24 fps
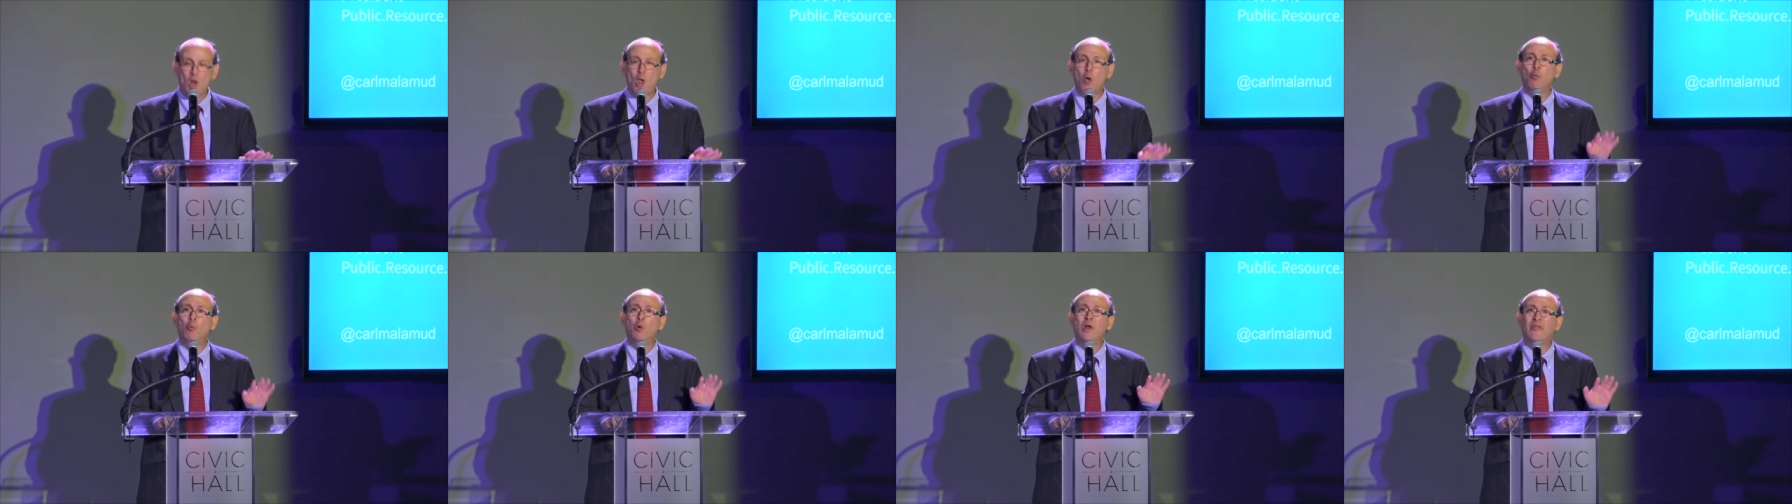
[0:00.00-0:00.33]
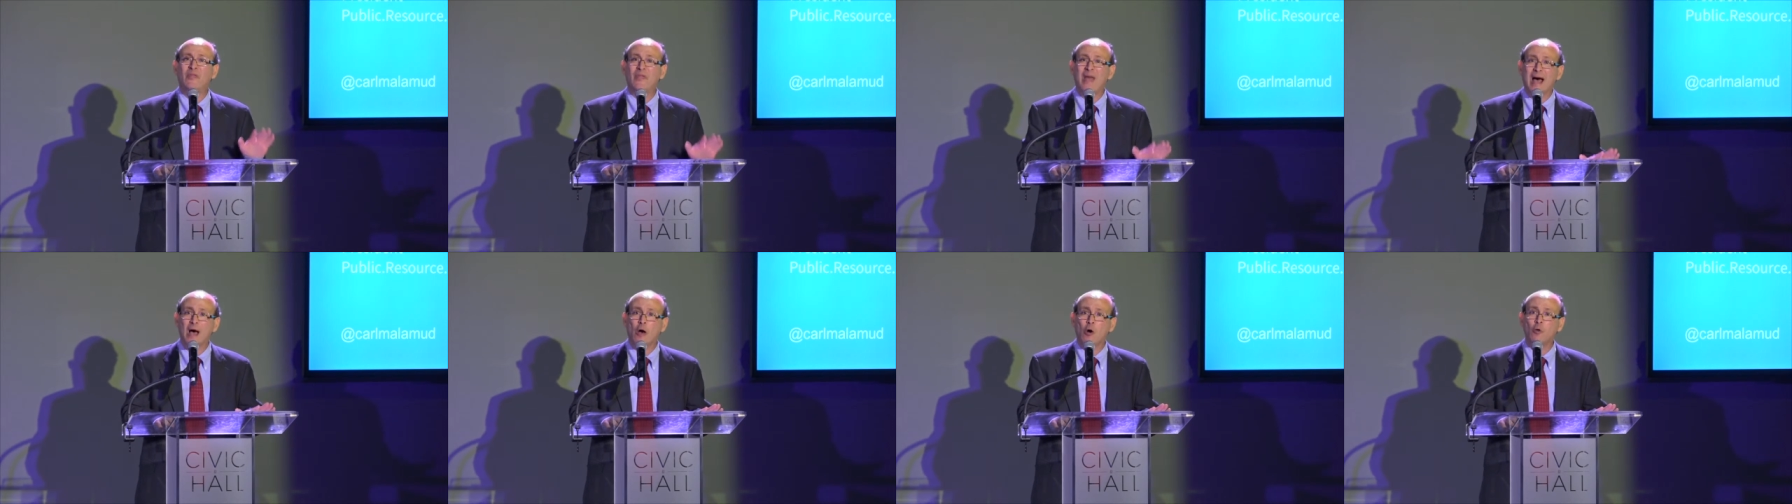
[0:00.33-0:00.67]

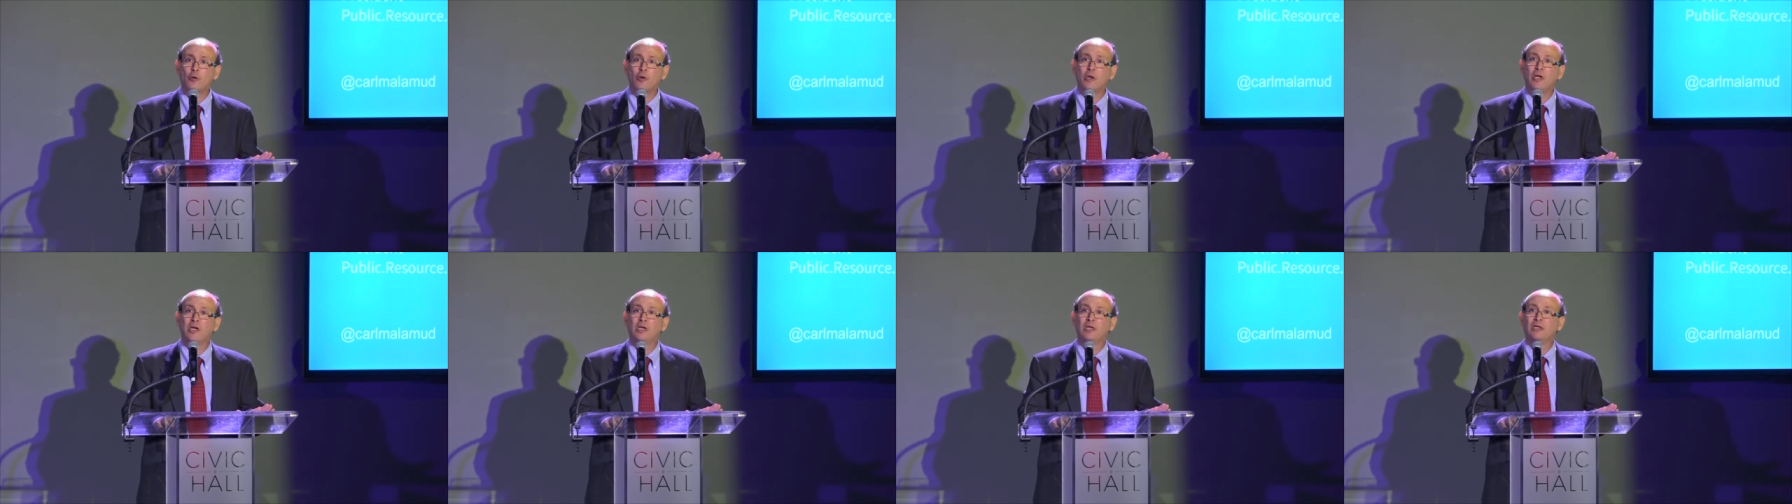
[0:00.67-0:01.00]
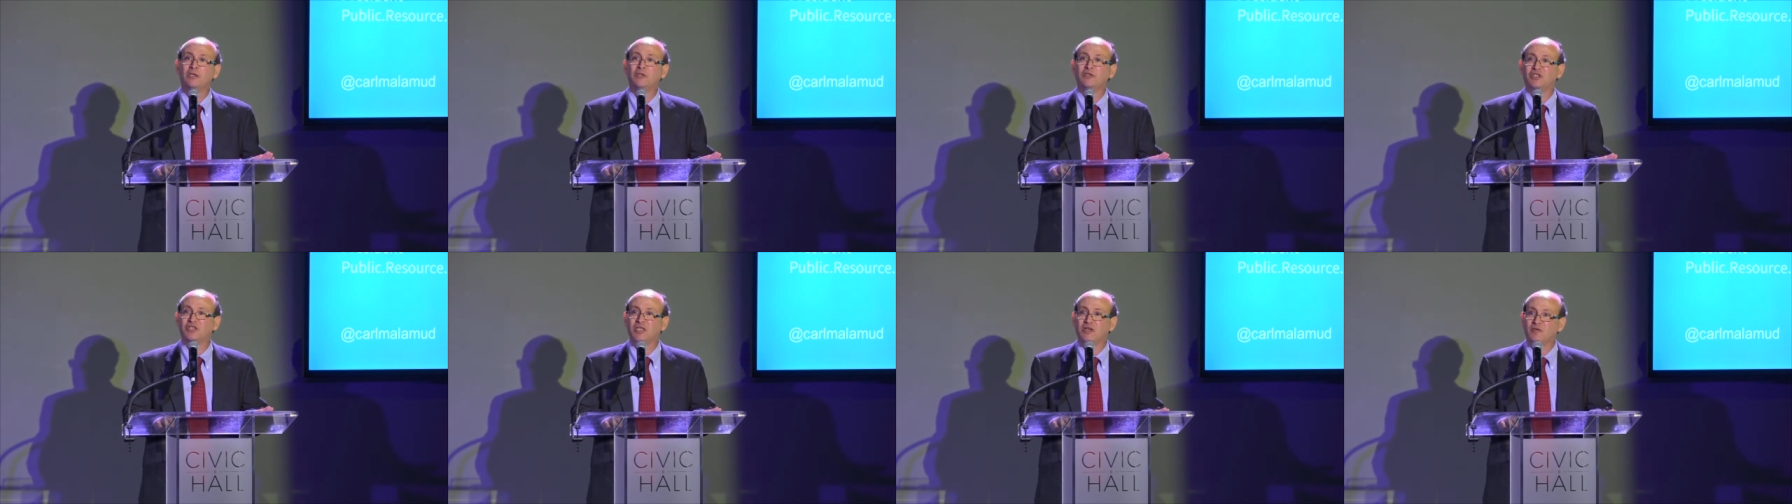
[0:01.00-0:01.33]
Without
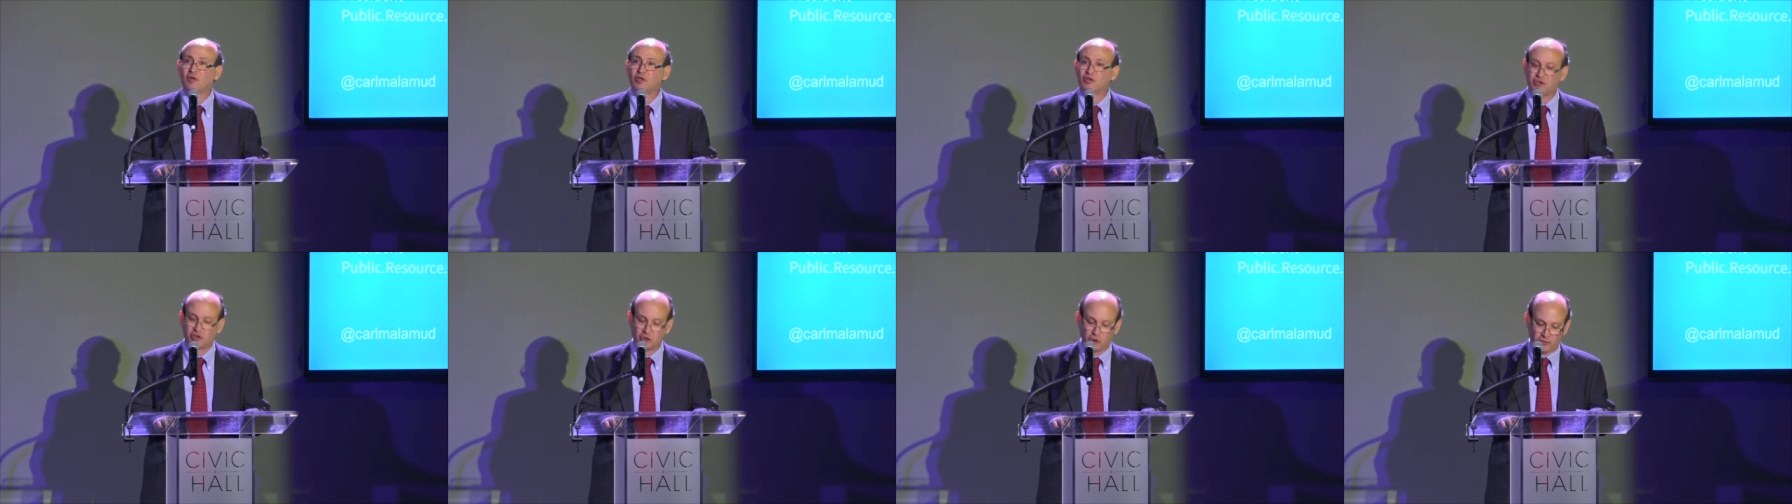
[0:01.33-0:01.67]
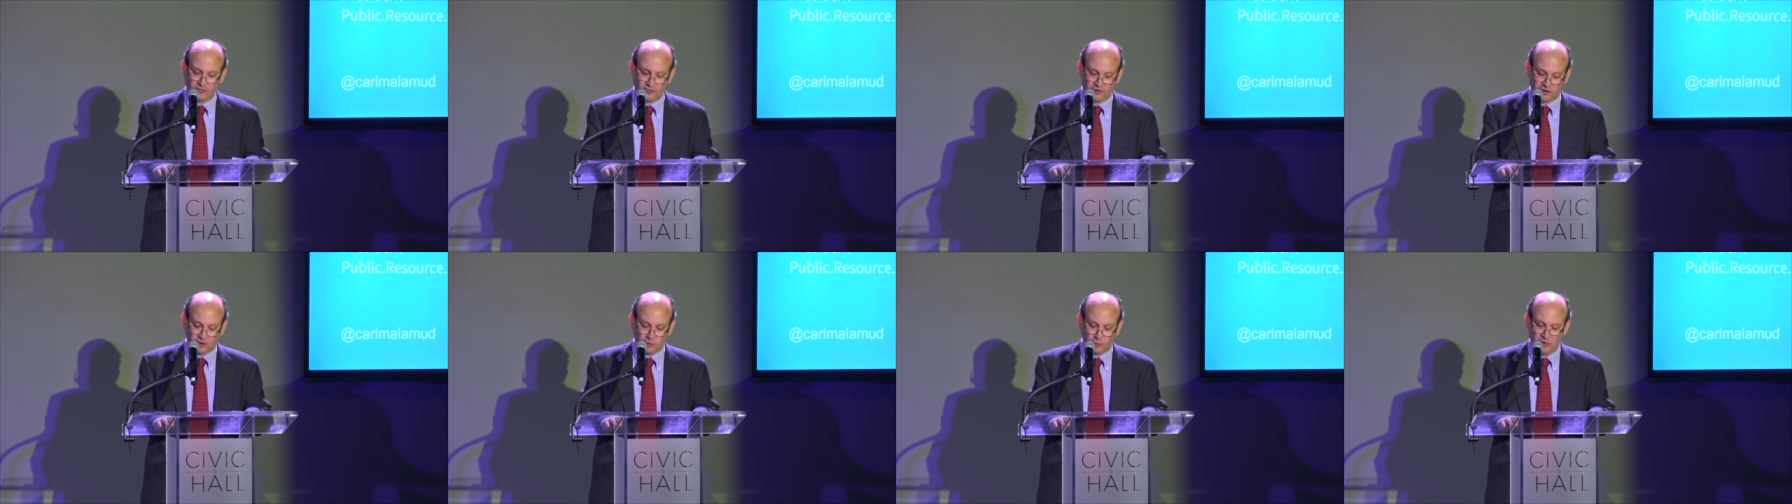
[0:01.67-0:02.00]
civil
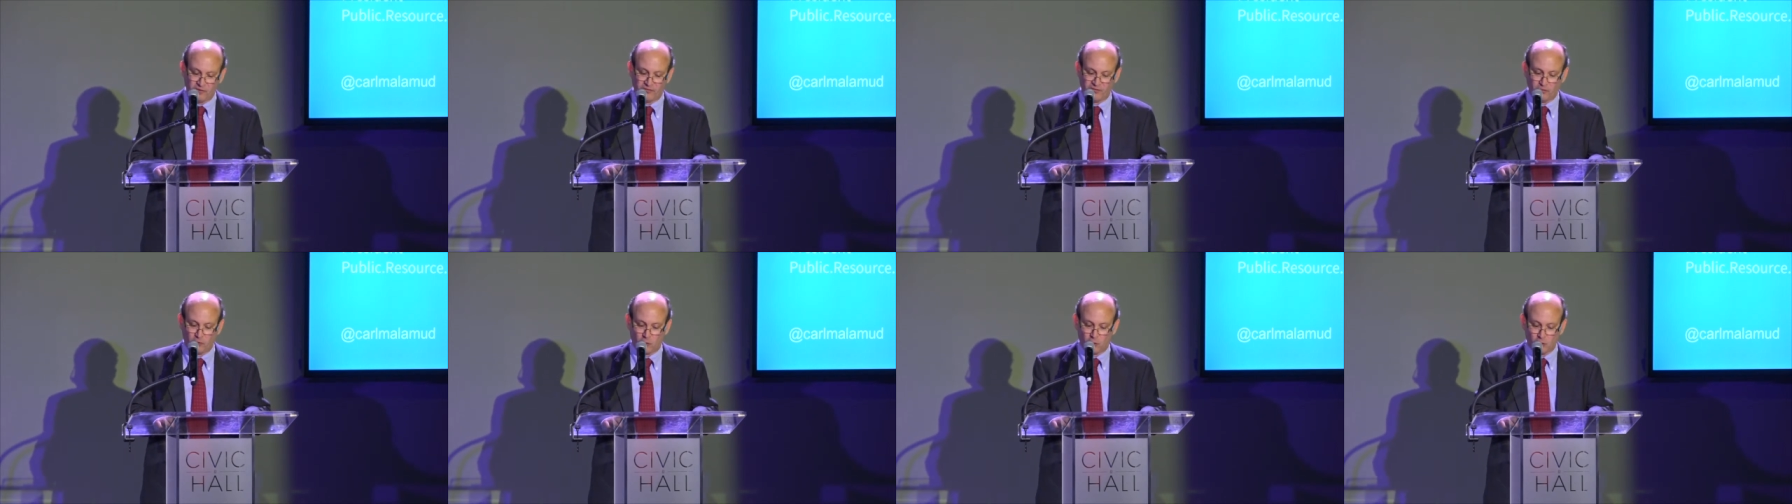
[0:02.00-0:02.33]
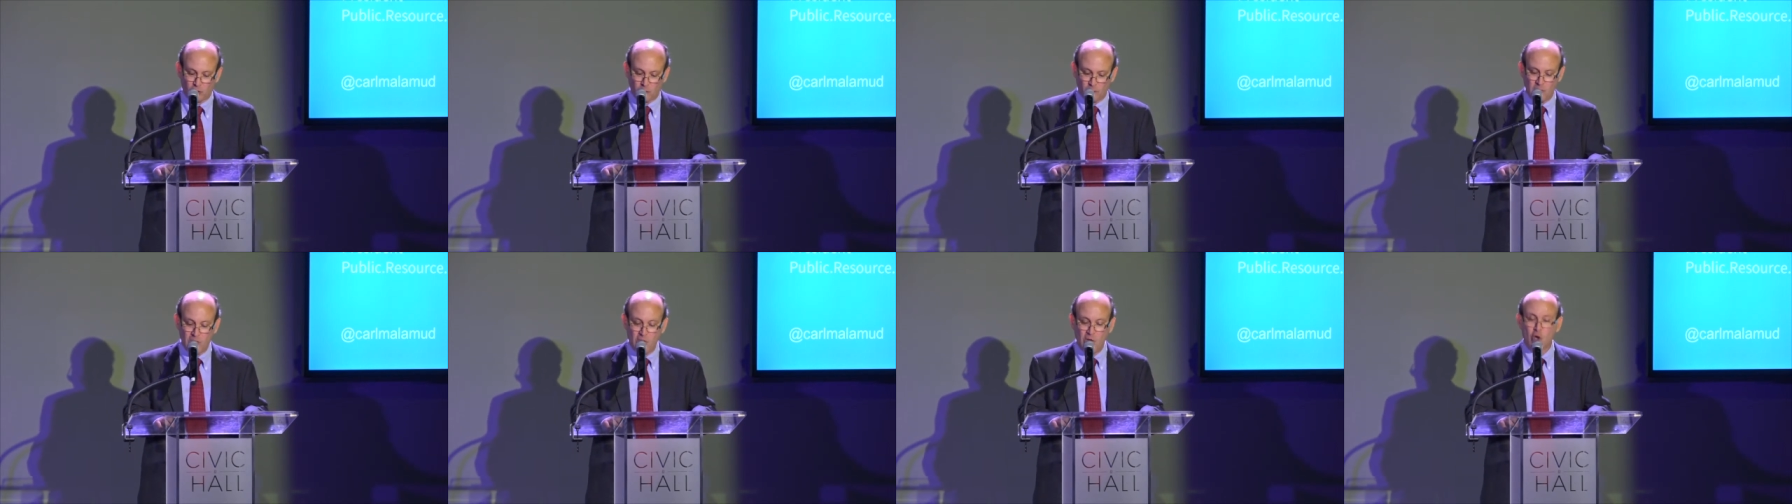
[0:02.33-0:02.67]
service
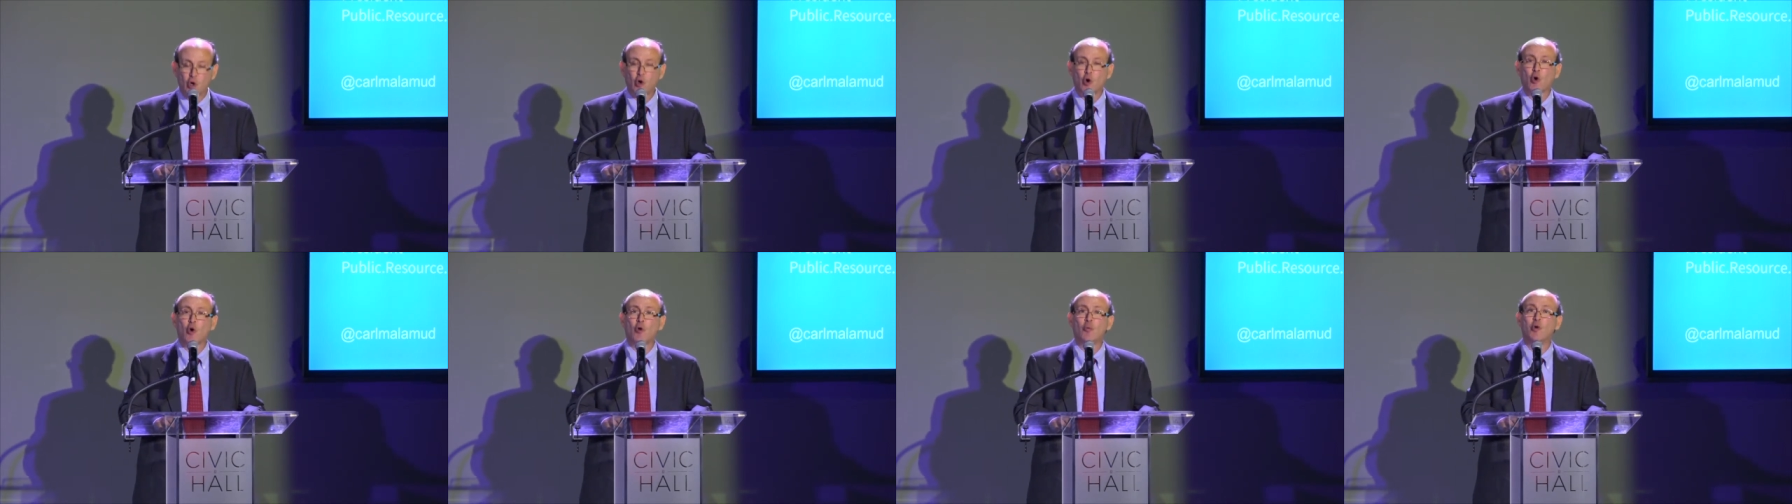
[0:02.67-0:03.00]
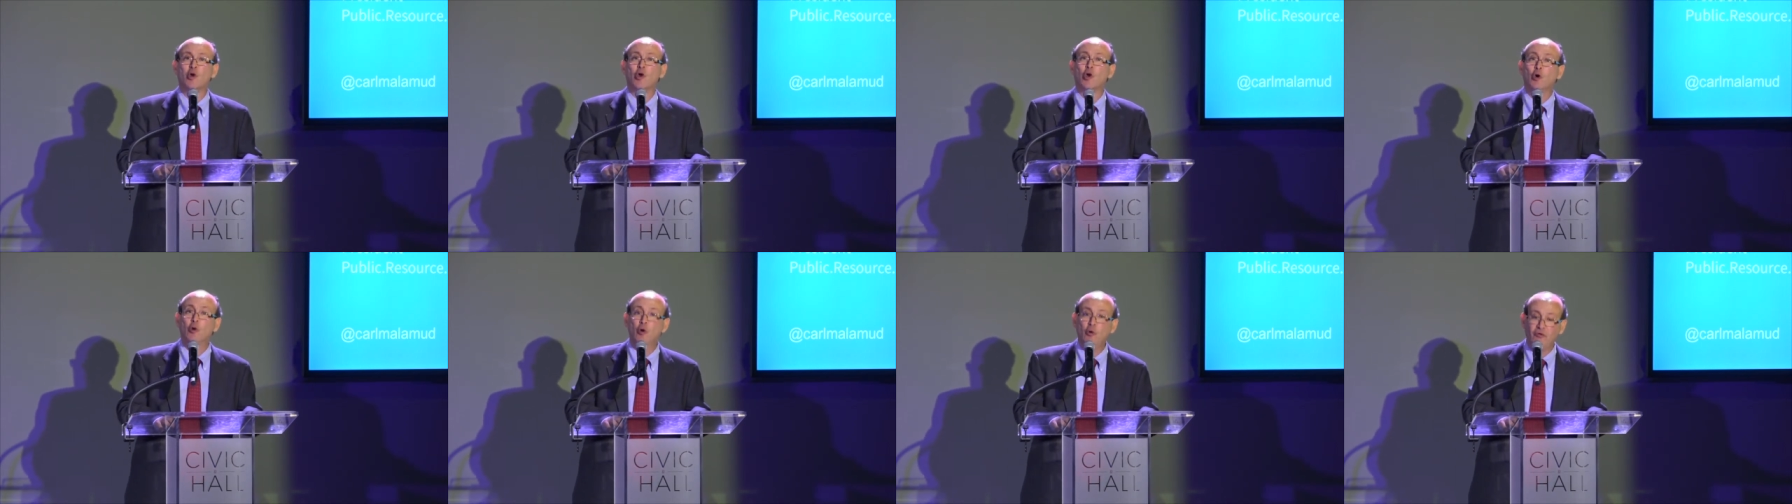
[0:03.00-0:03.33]
reform,
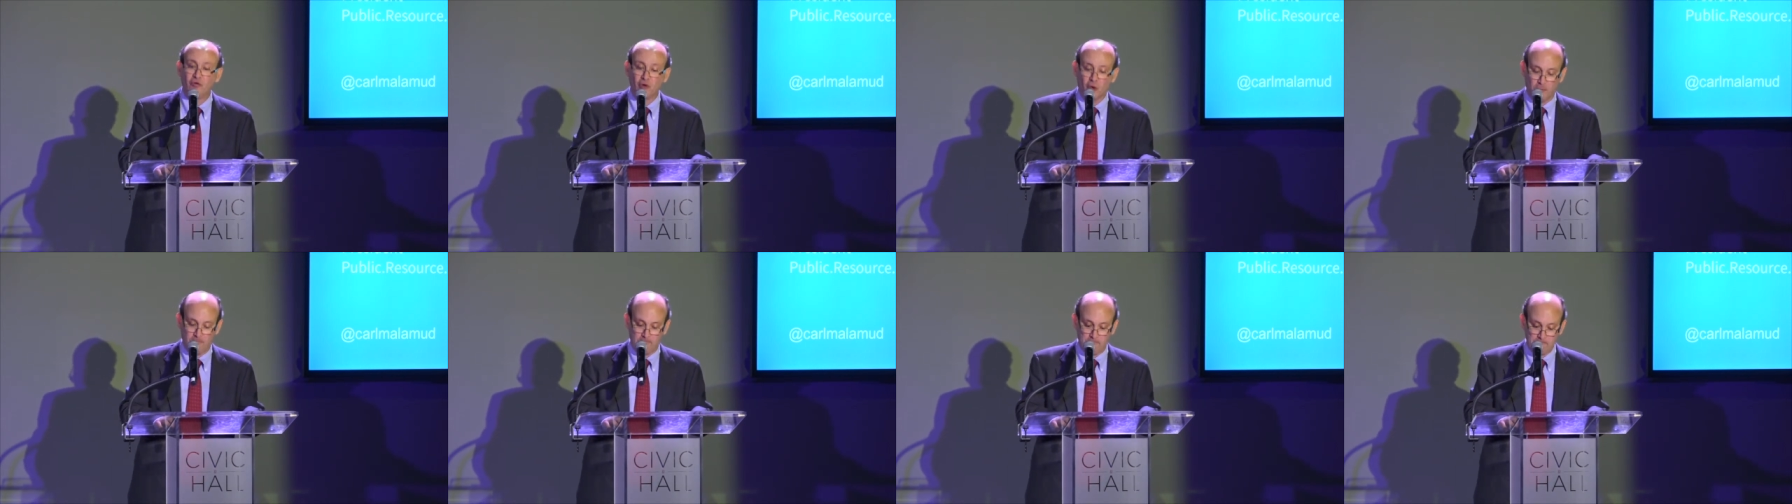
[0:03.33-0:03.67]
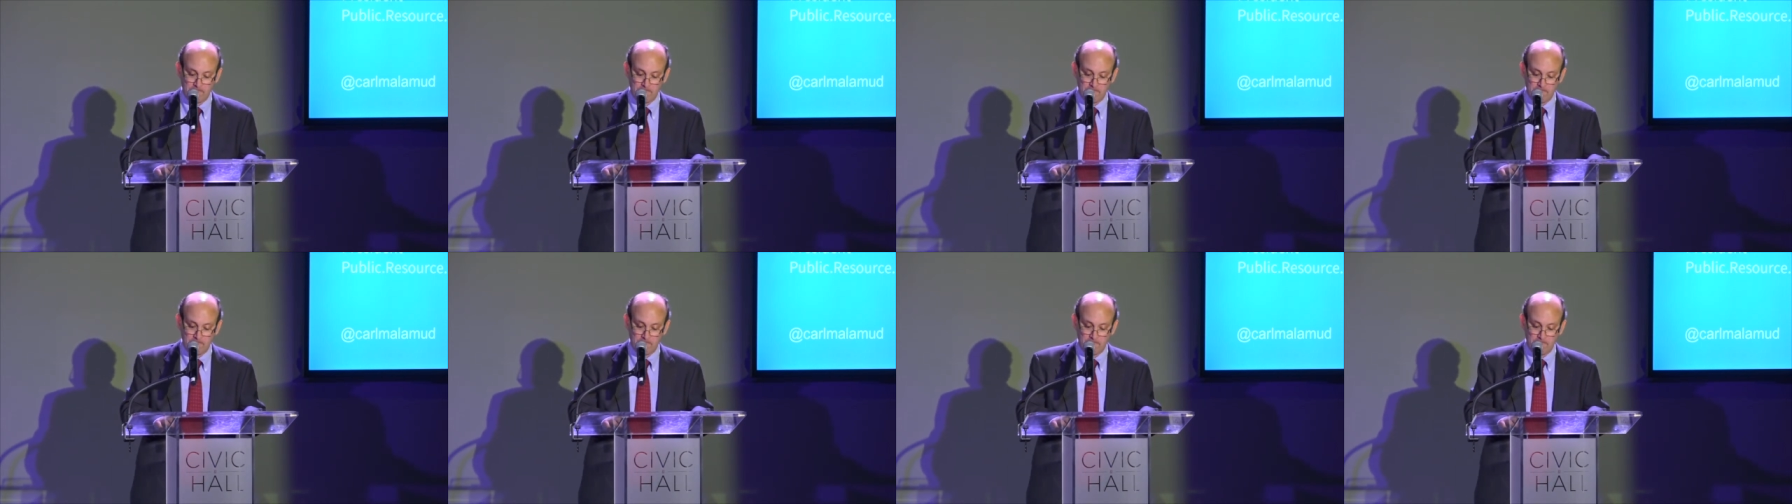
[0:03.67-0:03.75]
Herbert Hoover